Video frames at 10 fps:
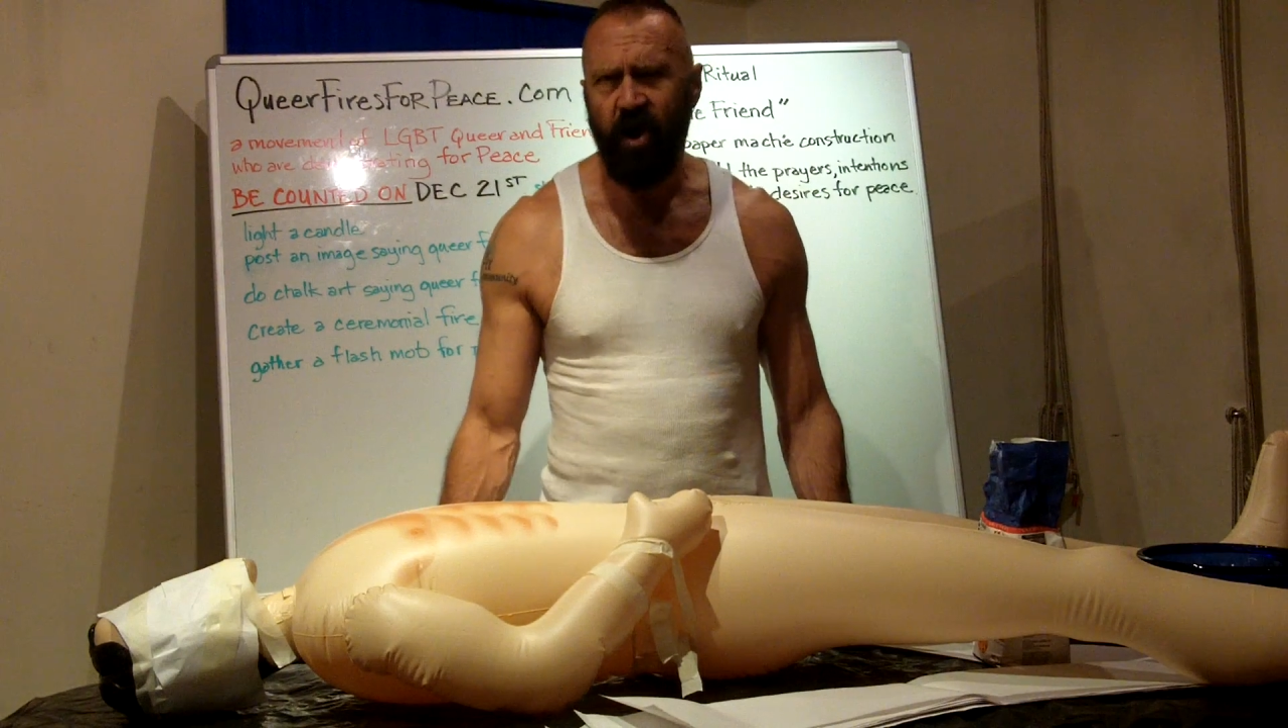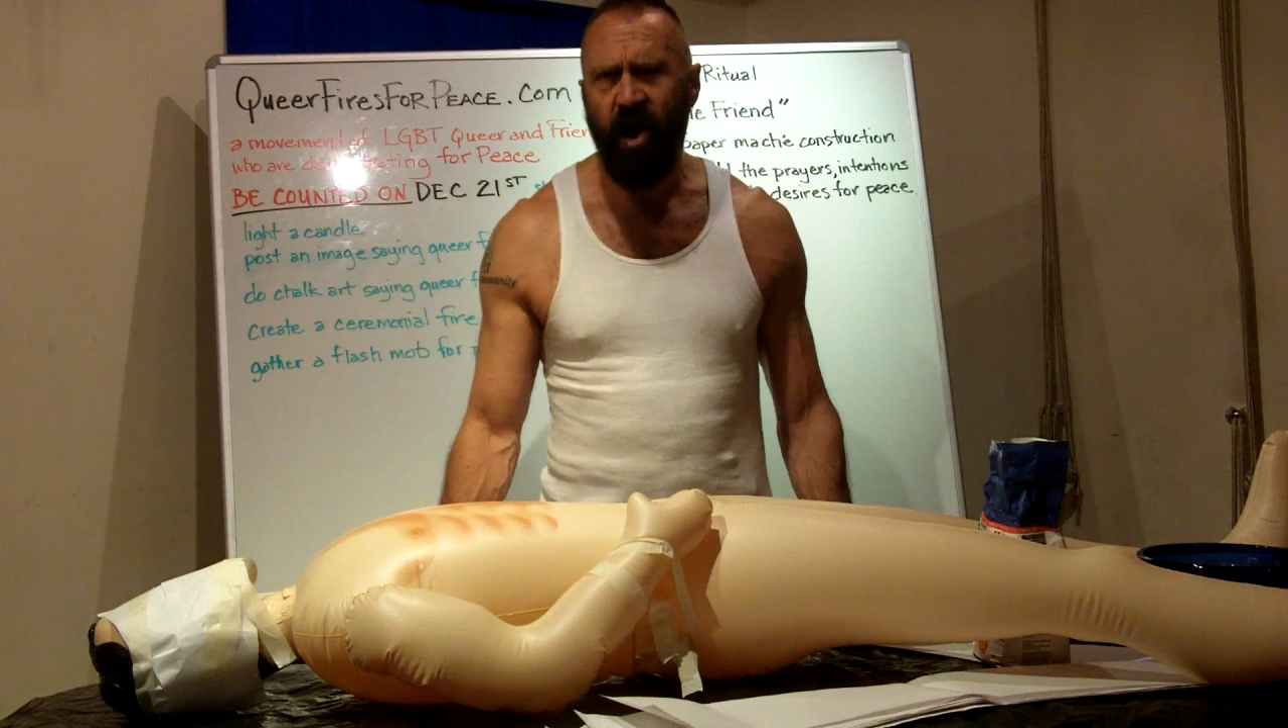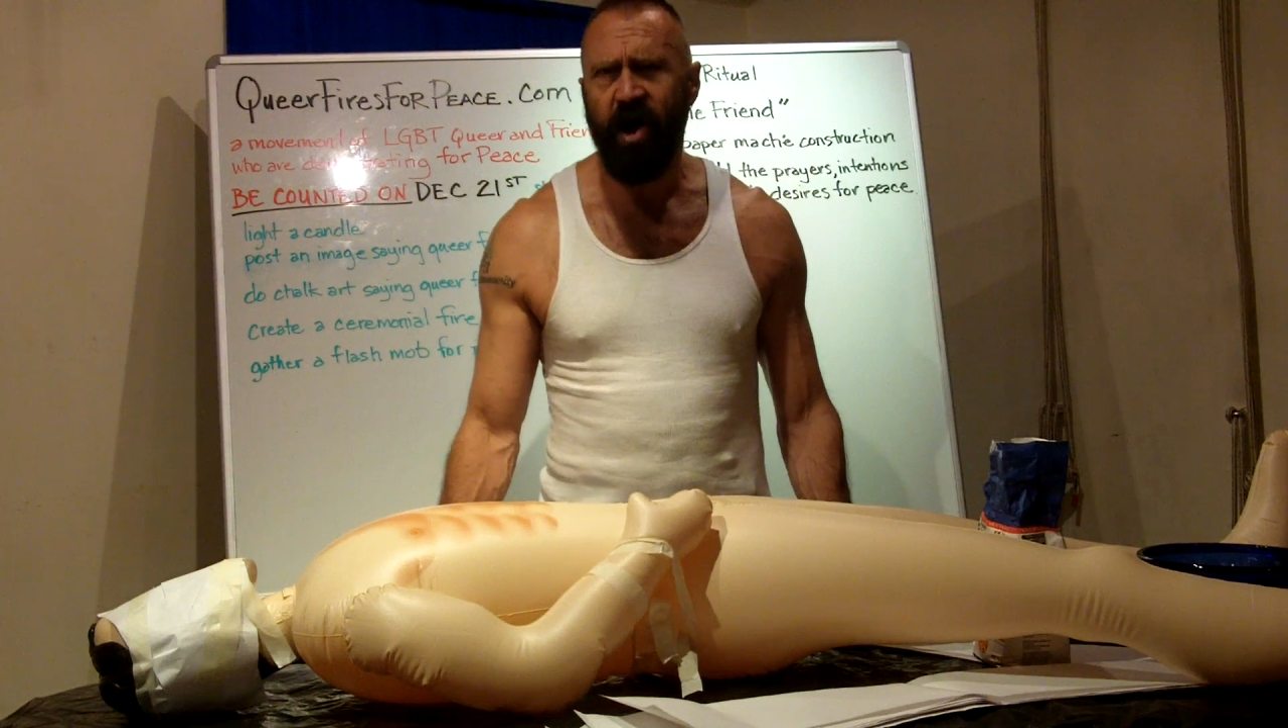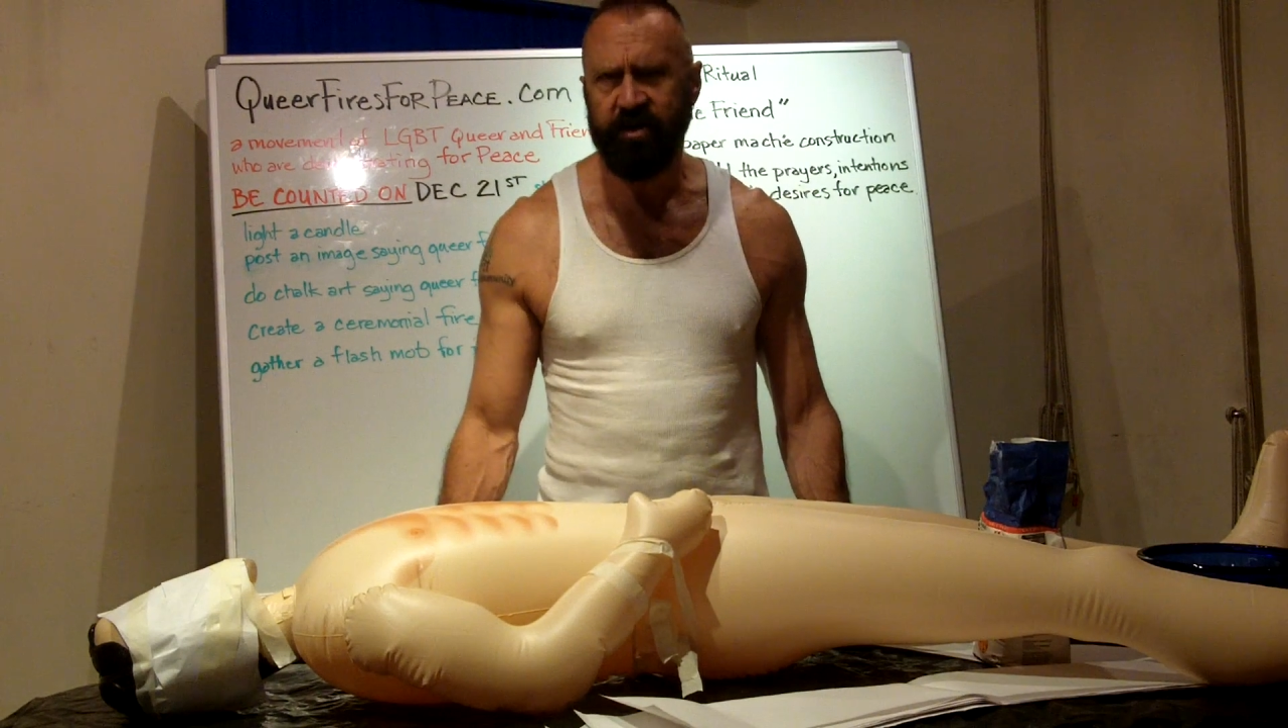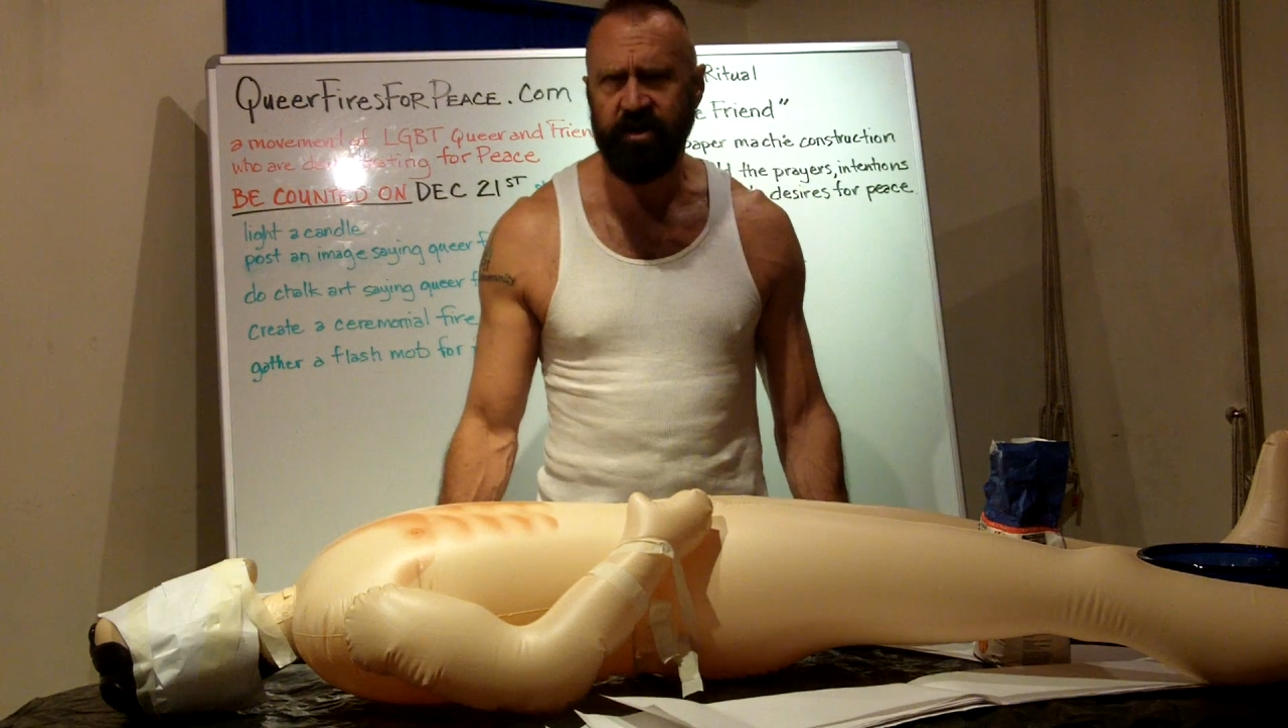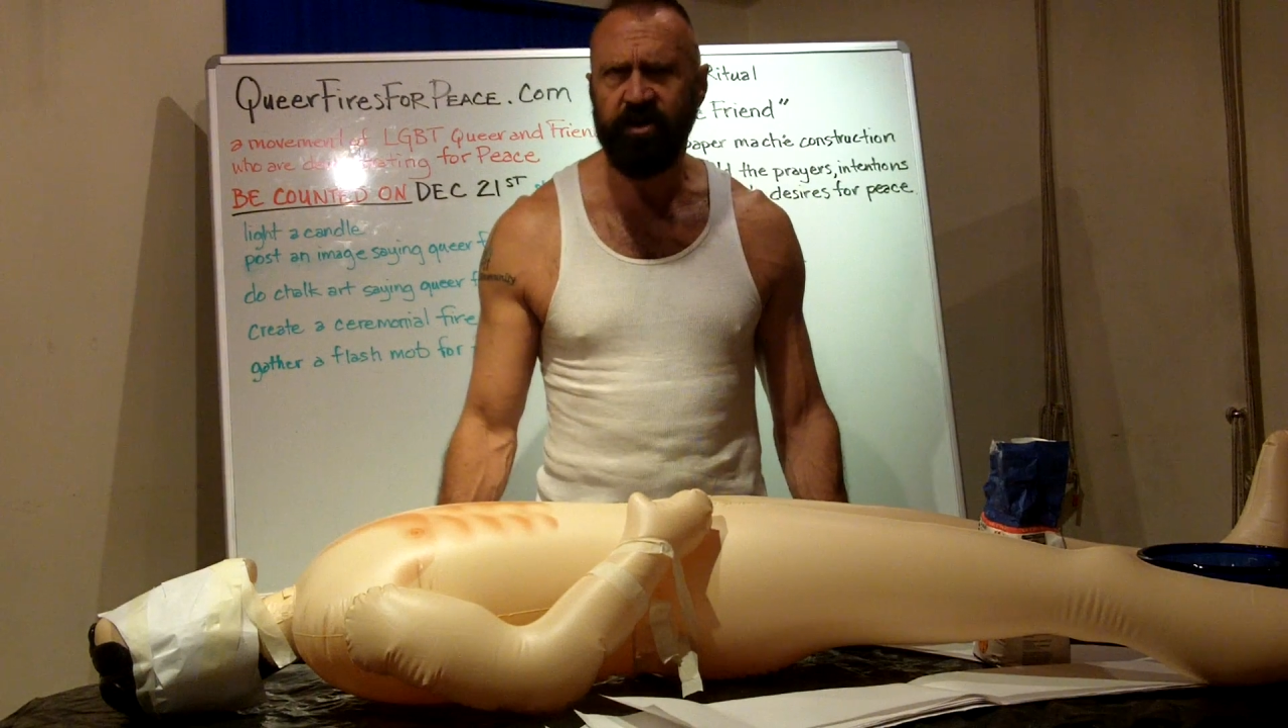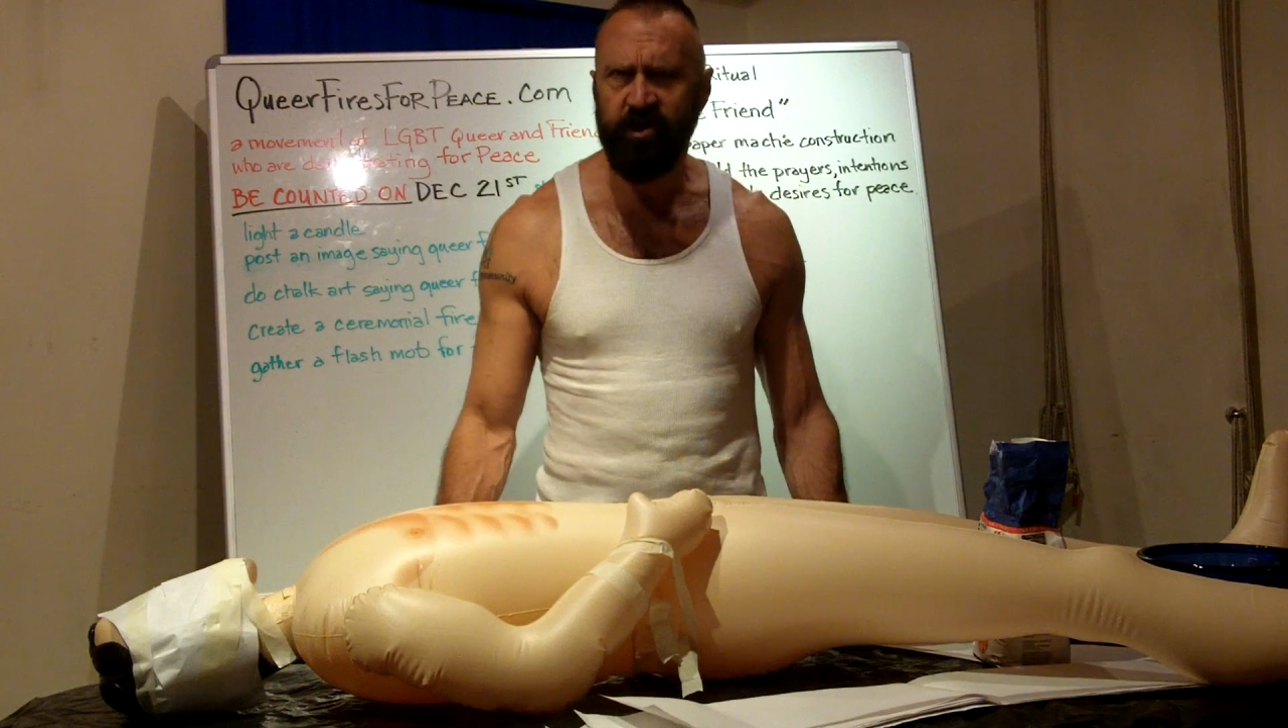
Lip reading: costs